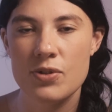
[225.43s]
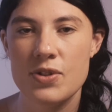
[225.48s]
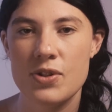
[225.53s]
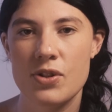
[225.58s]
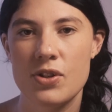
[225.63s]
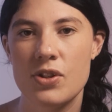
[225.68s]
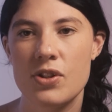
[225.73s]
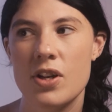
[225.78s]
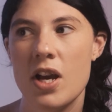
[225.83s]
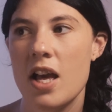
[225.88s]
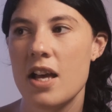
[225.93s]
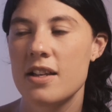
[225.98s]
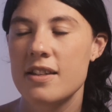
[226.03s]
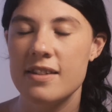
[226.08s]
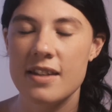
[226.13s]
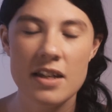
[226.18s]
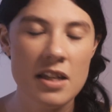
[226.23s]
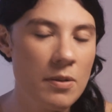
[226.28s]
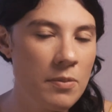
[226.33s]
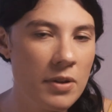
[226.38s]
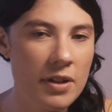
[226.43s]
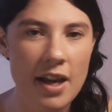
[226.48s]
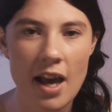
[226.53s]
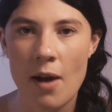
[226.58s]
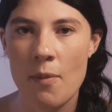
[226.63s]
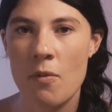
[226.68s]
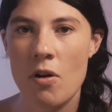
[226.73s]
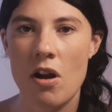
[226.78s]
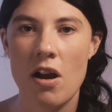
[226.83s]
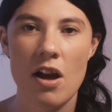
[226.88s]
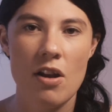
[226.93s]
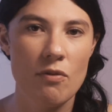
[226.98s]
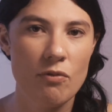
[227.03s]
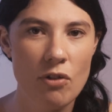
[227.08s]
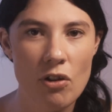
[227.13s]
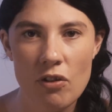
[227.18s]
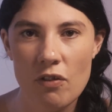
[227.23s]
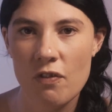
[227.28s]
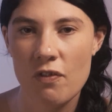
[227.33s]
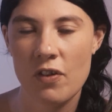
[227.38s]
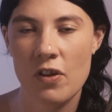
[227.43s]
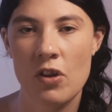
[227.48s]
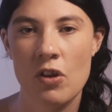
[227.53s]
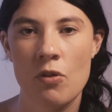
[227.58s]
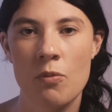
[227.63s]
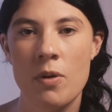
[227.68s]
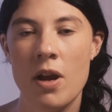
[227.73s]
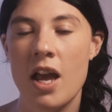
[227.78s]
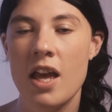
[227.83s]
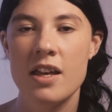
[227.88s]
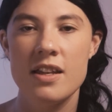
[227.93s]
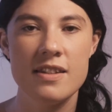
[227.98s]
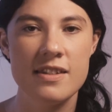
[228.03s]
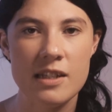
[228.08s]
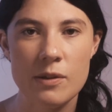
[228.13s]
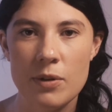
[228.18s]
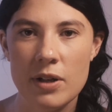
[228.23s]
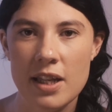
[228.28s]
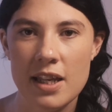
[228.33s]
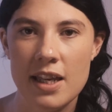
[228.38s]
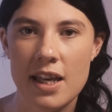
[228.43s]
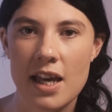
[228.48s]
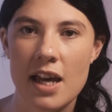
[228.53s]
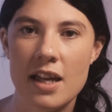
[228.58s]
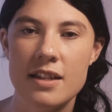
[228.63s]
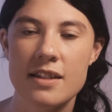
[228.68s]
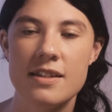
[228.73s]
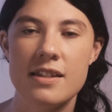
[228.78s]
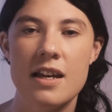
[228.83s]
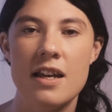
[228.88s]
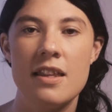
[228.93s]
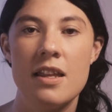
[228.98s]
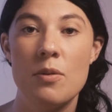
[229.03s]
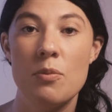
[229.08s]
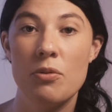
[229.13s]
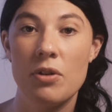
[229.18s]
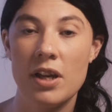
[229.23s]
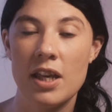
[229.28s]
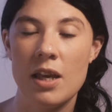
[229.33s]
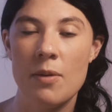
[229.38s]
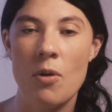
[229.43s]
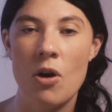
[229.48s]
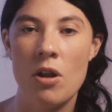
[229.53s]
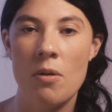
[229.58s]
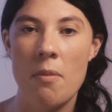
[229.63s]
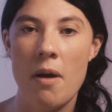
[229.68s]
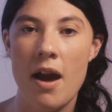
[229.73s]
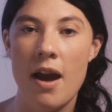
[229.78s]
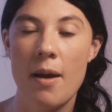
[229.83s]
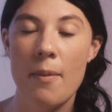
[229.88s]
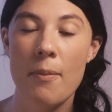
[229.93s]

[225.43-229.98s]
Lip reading: to send him the camera and a roll of film, see what he gets, and then bring him on my